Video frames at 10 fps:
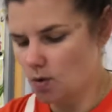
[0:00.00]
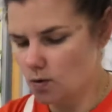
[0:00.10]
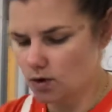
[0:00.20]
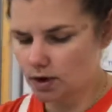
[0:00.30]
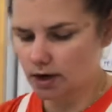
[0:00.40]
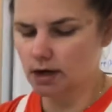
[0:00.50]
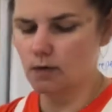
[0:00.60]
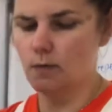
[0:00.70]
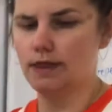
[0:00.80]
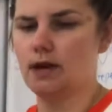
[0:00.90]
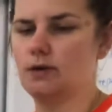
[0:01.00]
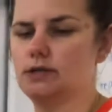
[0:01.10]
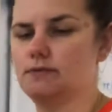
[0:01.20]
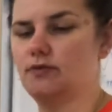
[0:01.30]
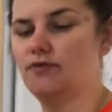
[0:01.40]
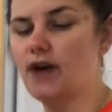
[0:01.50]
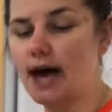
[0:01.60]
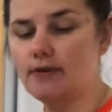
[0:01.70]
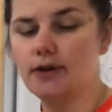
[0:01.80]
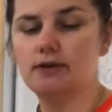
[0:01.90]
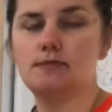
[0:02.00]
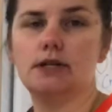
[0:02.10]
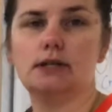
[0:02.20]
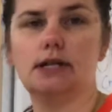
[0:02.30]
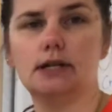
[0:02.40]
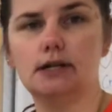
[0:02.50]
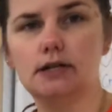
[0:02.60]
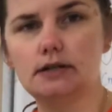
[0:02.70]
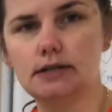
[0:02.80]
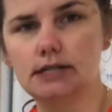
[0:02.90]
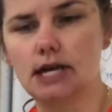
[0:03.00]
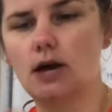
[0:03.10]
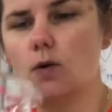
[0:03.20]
or one that goes up to 500 milliliters,